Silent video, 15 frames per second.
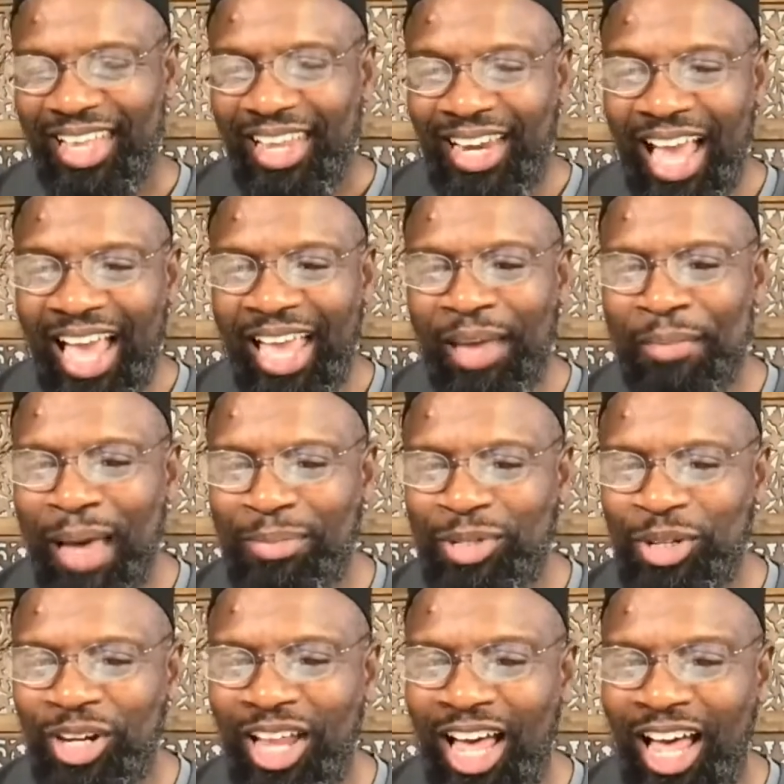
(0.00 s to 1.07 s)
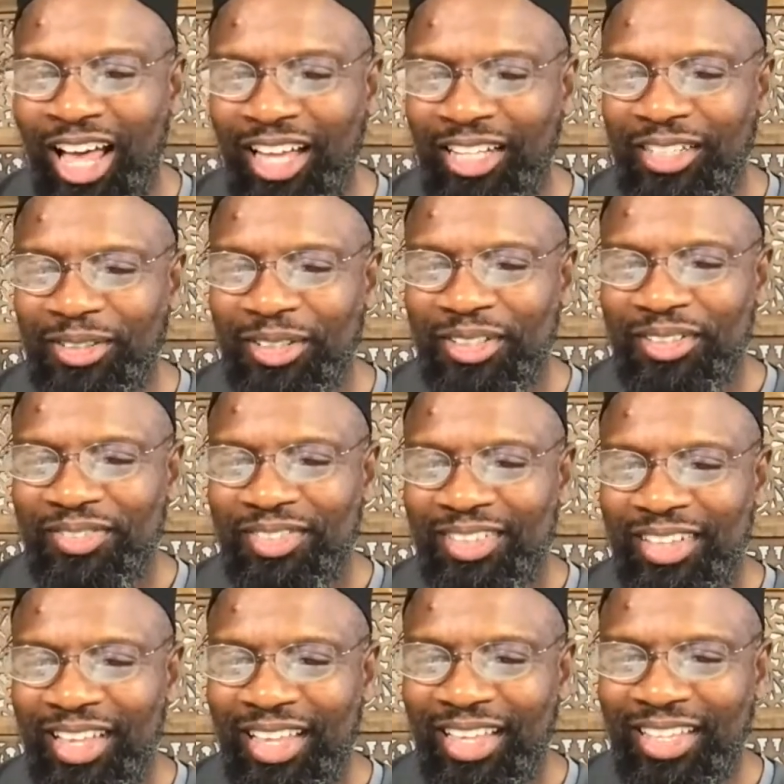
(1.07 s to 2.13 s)
Naeem Abdullah,
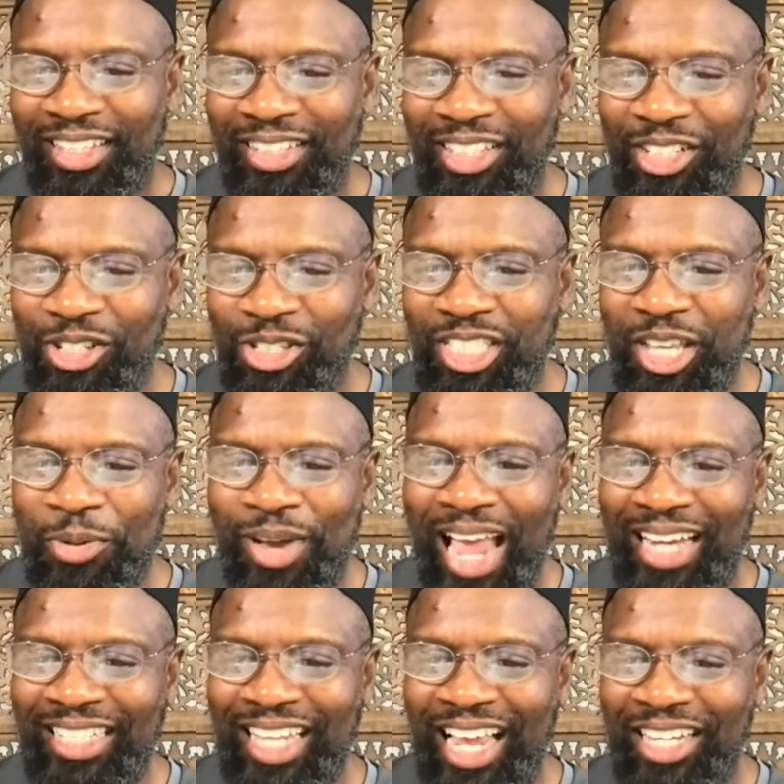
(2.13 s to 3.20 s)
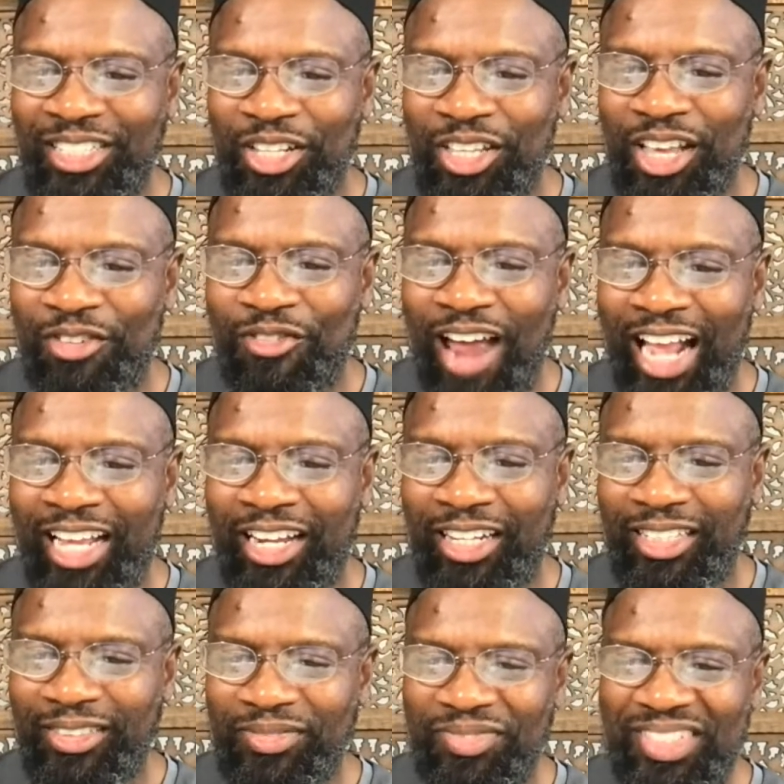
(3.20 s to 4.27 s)
did you see what I done to your
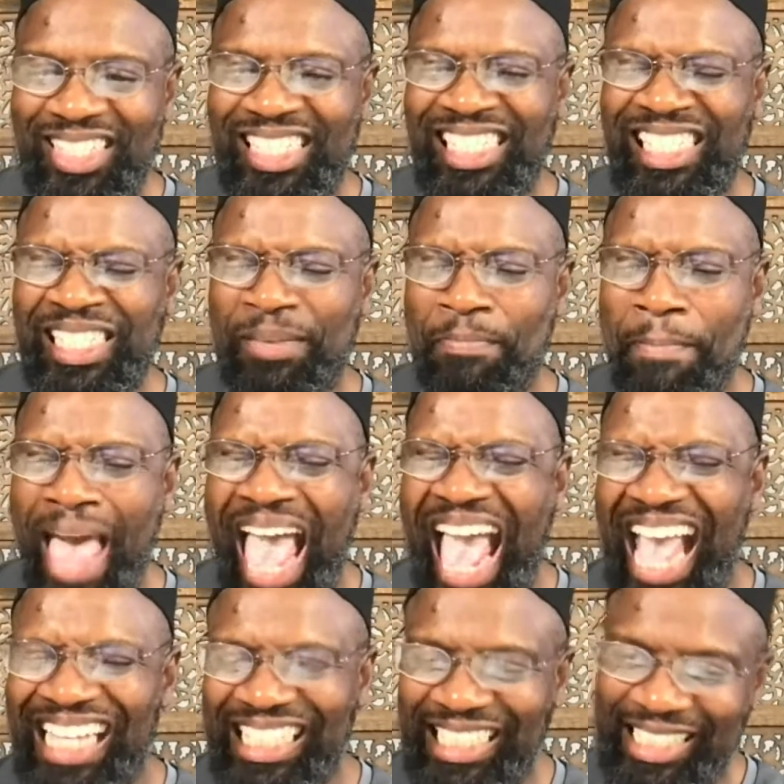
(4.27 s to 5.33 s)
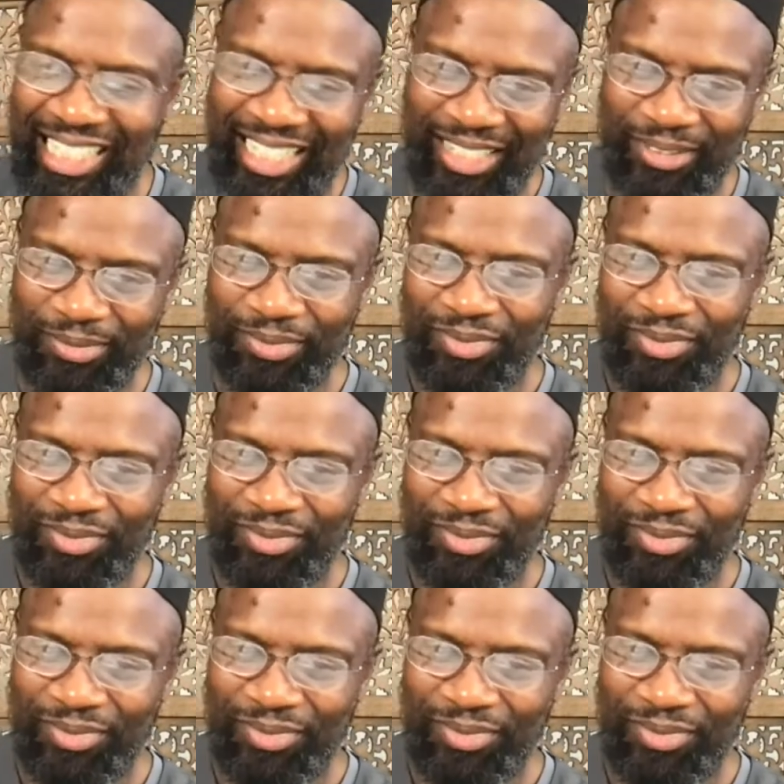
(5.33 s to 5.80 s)
record? Smashed it.